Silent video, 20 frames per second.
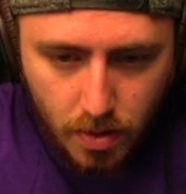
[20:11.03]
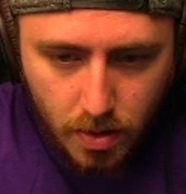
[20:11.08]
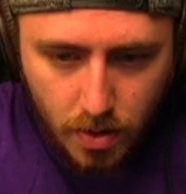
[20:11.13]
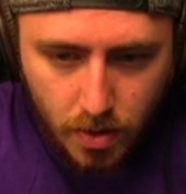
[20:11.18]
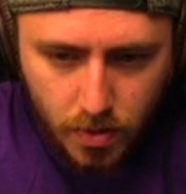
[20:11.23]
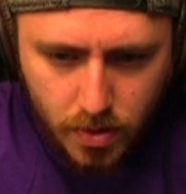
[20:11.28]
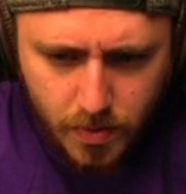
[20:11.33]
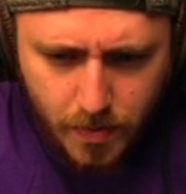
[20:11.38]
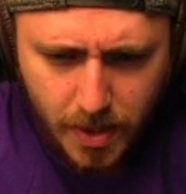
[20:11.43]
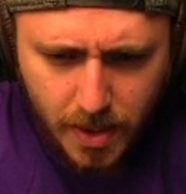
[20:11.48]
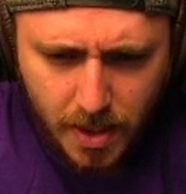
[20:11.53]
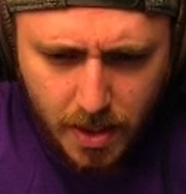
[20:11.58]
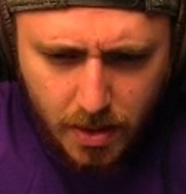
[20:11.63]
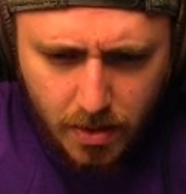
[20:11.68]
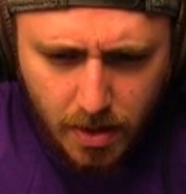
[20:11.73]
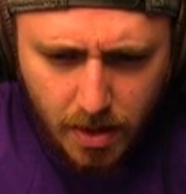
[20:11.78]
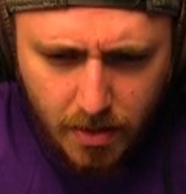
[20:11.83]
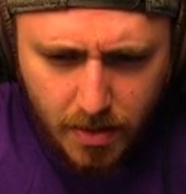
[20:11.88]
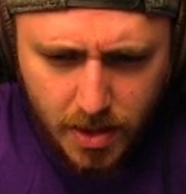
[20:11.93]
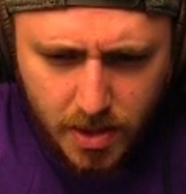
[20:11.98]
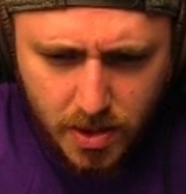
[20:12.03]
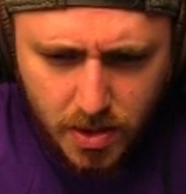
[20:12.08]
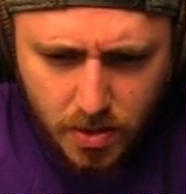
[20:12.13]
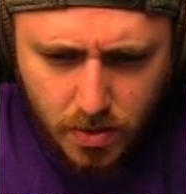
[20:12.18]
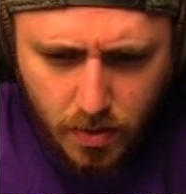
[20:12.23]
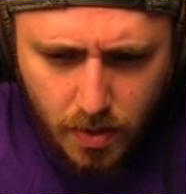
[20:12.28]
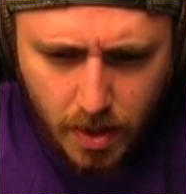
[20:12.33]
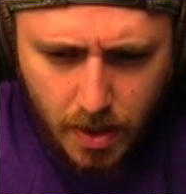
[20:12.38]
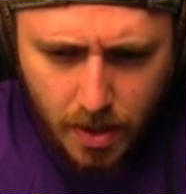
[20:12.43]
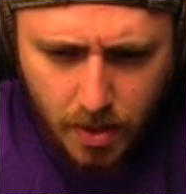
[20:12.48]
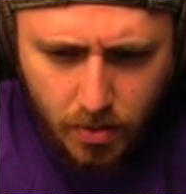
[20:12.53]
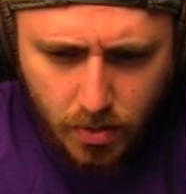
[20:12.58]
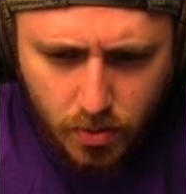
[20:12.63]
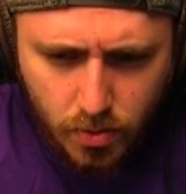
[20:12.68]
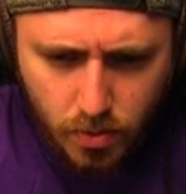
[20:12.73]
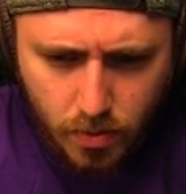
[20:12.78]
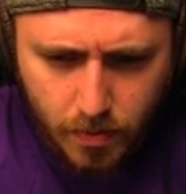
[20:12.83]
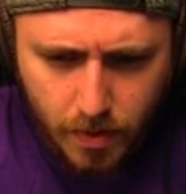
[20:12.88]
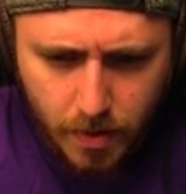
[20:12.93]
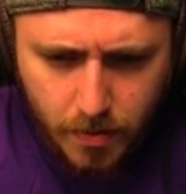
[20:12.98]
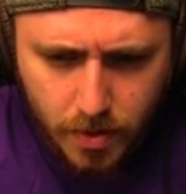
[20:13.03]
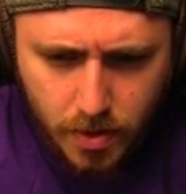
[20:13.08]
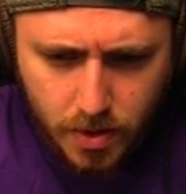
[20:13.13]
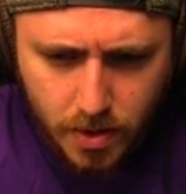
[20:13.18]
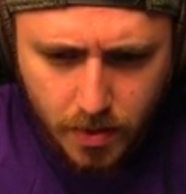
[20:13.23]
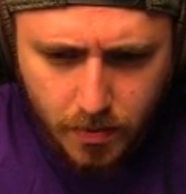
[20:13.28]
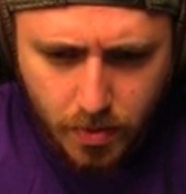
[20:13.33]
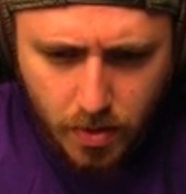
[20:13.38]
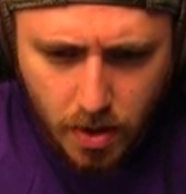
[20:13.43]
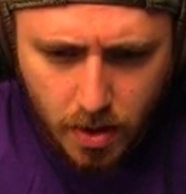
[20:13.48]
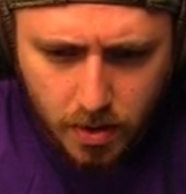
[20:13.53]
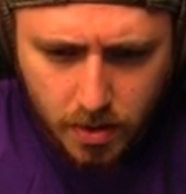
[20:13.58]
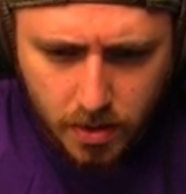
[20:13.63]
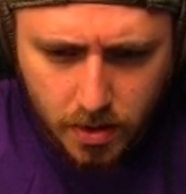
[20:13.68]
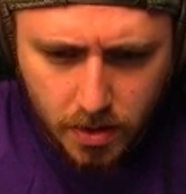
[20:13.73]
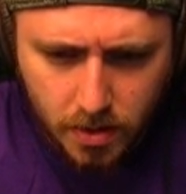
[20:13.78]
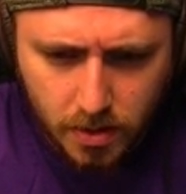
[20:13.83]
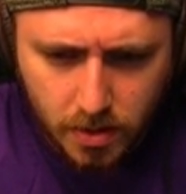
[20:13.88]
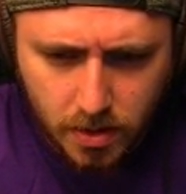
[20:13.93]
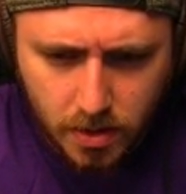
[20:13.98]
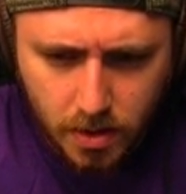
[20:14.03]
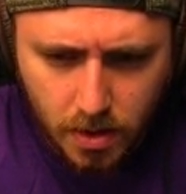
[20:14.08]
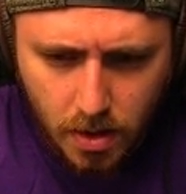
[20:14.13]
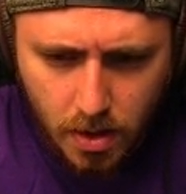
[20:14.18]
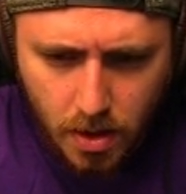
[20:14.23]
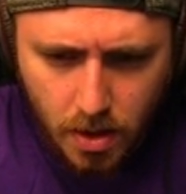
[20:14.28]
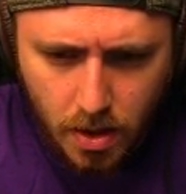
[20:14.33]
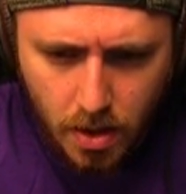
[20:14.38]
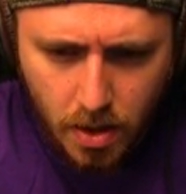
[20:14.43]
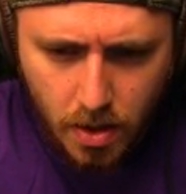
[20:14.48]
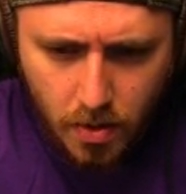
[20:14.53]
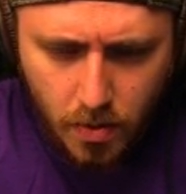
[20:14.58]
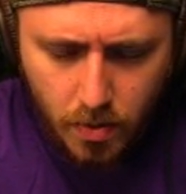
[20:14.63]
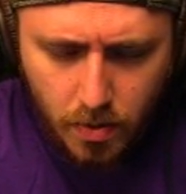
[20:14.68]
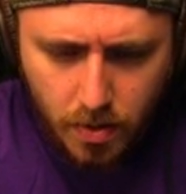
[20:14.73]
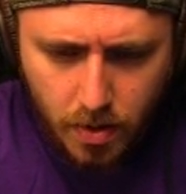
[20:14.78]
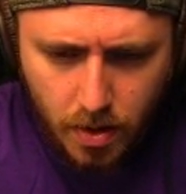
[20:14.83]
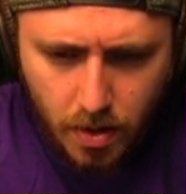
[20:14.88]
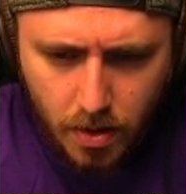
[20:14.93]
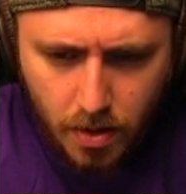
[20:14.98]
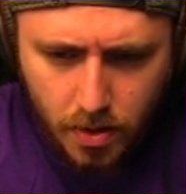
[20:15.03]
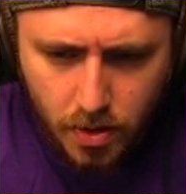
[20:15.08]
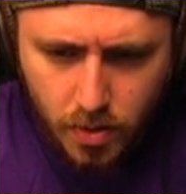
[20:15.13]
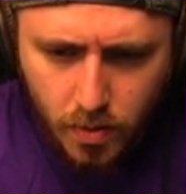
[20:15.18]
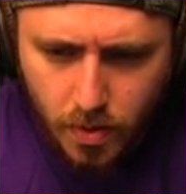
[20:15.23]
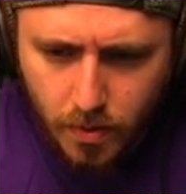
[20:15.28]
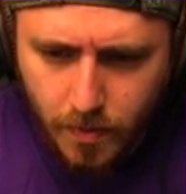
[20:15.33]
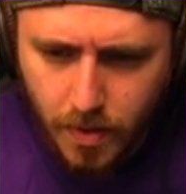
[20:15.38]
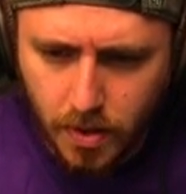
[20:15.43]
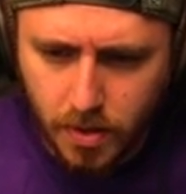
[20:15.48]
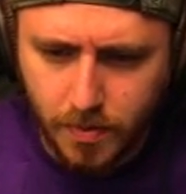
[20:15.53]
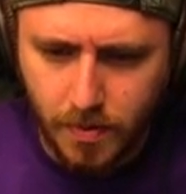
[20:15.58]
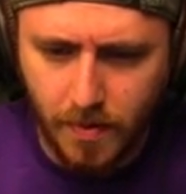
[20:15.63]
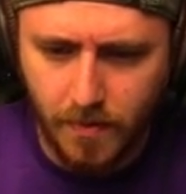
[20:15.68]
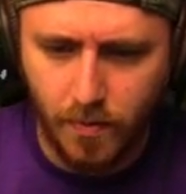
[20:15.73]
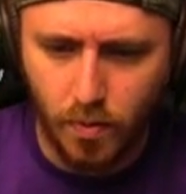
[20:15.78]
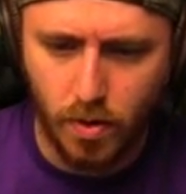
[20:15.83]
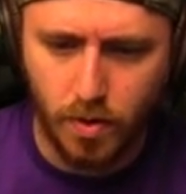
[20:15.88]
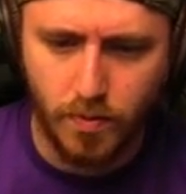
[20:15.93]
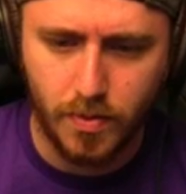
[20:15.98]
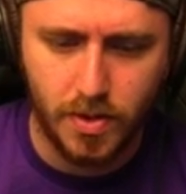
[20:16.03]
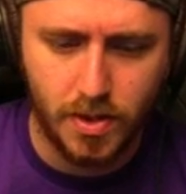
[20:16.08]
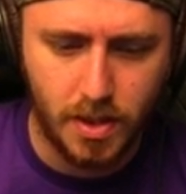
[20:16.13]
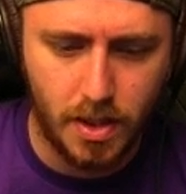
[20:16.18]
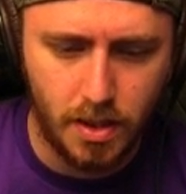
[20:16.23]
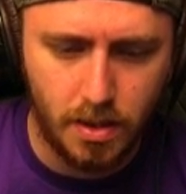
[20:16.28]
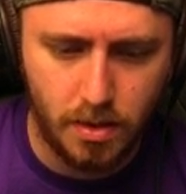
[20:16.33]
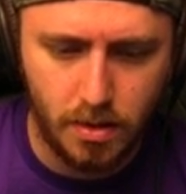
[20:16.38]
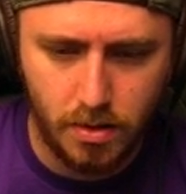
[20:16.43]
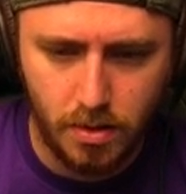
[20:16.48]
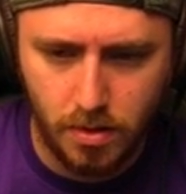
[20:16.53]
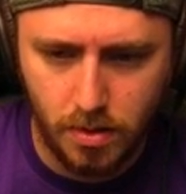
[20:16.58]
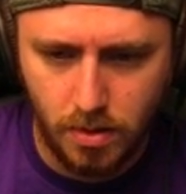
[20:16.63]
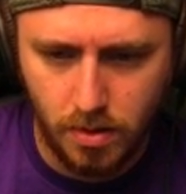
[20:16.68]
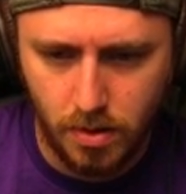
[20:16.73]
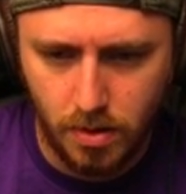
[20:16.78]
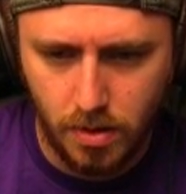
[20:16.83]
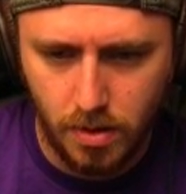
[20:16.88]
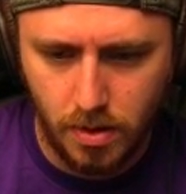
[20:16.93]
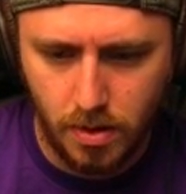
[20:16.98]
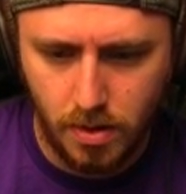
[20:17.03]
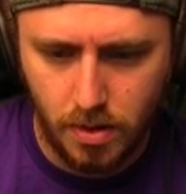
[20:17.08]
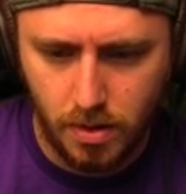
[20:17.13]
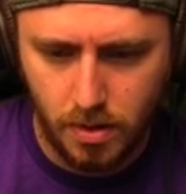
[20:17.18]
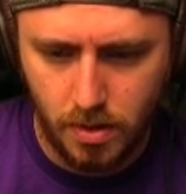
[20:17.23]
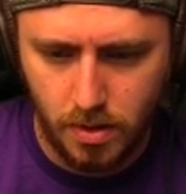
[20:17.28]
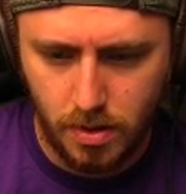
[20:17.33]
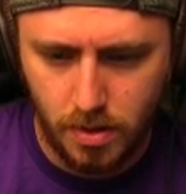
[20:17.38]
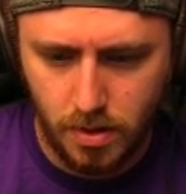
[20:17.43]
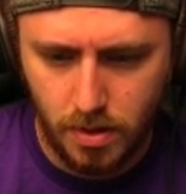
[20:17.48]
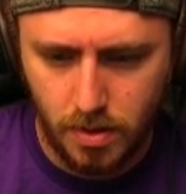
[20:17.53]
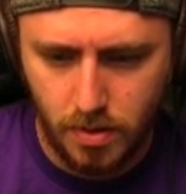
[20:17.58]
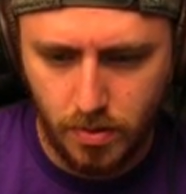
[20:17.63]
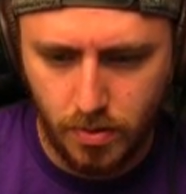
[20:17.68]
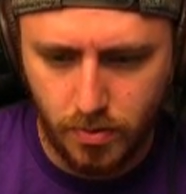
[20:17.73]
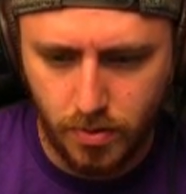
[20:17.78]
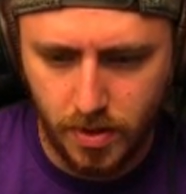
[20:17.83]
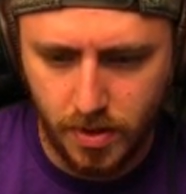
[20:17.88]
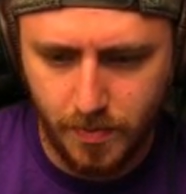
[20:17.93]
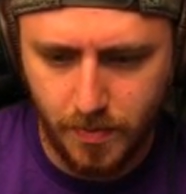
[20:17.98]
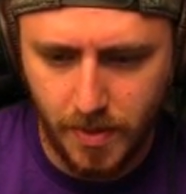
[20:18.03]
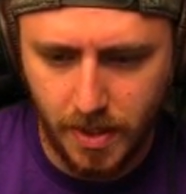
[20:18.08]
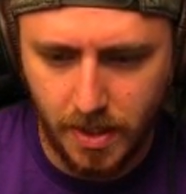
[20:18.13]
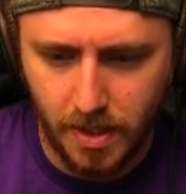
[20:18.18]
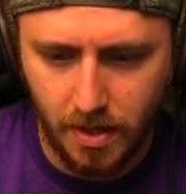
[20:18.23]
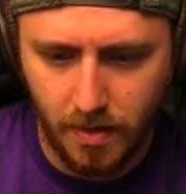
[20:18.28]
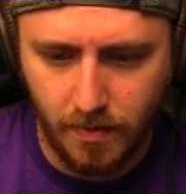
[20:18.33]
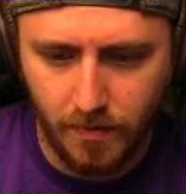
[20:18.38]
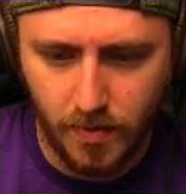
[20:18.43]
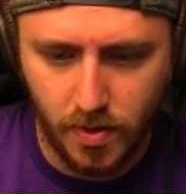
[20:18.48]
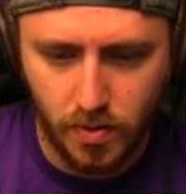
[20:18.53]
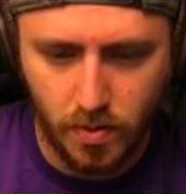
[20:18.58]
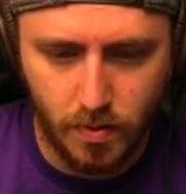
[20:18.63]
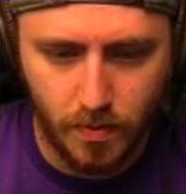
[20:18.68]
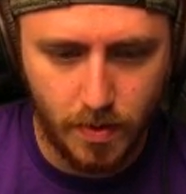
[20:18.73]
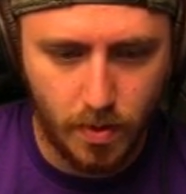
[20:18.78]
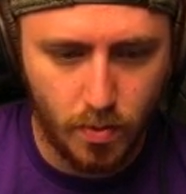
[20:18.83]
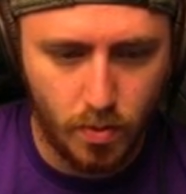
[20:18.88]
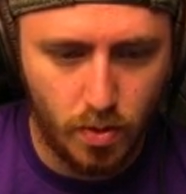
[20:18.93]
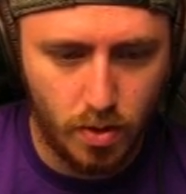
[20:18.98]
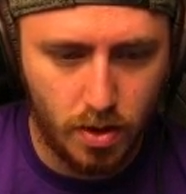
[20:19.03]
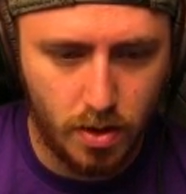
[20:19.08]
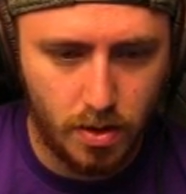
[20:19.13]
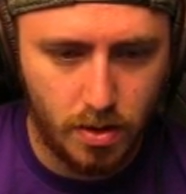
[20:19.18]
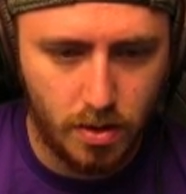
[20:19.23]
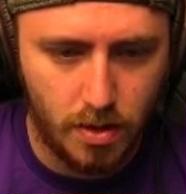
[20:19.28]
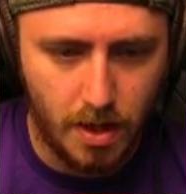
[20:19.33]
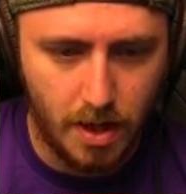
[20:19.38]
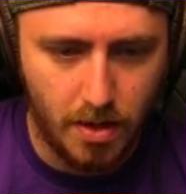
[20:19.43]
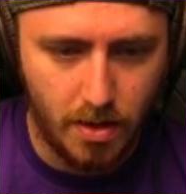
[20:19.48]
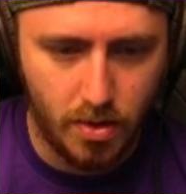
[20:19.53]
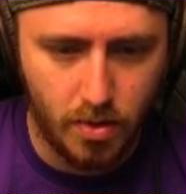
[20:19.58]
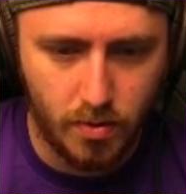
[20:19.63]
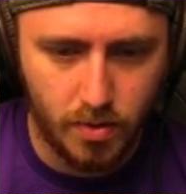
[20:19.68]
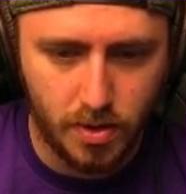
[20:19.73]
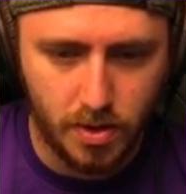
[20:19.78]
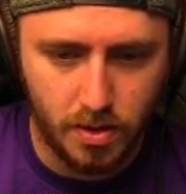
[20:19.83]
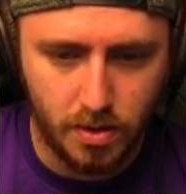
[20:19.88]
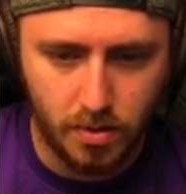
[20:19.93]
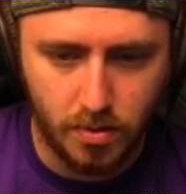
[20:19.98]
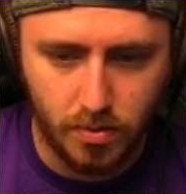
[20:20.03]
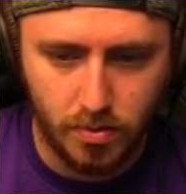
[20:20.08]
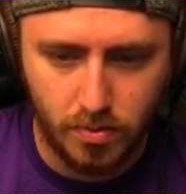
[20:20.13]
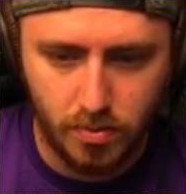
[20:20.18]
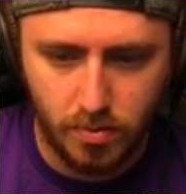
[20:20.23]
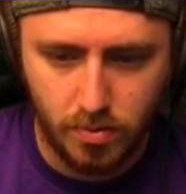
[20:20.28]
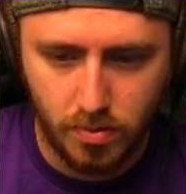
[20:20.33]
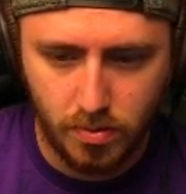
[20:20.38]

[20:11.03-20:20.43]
Use a medkit near allies to heal group members and proxies within 20 meters by 40%. Increase medkit inventory by 1. I don't know what to do.